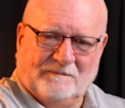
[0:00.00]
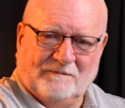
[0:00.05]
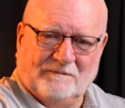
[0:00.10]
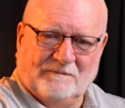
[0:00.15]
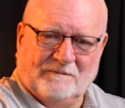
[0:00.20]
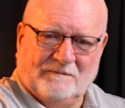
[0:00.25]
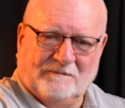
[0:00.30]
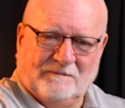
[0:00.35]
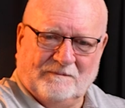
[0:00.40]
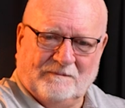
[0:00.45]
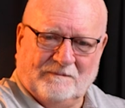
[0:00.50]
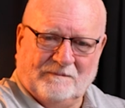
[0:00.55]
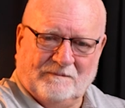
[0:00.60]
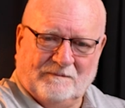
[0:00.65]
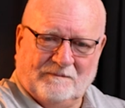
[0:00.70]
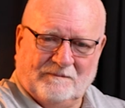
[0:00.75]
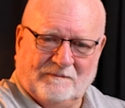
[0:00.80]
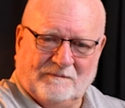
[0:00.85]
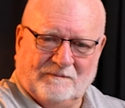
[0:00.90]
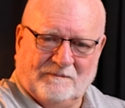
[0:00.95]

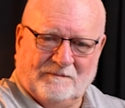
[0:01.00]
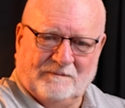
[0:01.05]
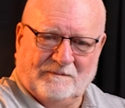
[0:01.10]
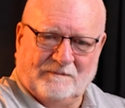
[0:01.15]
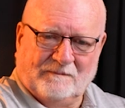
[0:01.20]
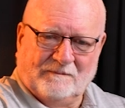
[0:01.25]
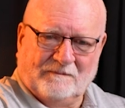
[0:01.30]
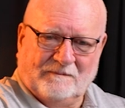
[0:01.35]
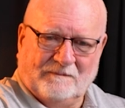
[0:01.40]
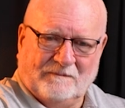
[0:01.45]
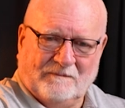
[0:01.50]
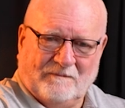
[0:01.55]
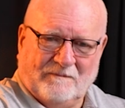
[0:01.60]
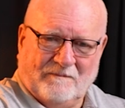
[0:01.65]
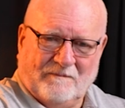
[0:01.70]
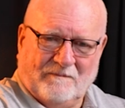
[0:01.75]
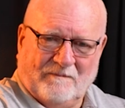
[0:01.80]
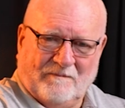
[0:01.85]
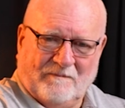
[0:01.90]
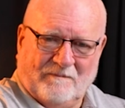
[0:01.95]

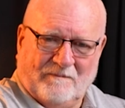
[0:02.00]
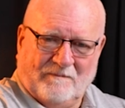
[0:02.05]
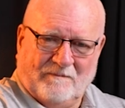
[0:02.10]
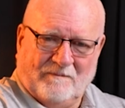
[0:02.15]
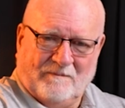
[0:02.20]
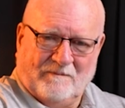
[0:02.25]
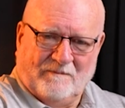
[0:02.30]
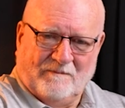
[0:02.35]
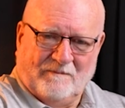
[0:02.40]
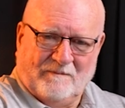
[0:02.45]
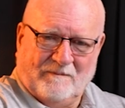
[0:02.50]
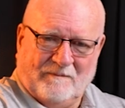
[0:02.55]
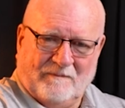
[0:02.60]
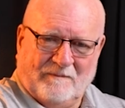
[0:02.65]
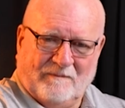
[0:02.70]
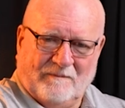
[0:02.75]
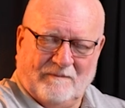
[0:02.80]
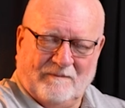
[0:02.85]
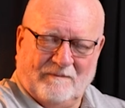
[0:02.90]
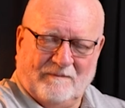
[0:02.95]

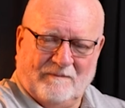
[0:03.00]
No words are spoken by the person on screen.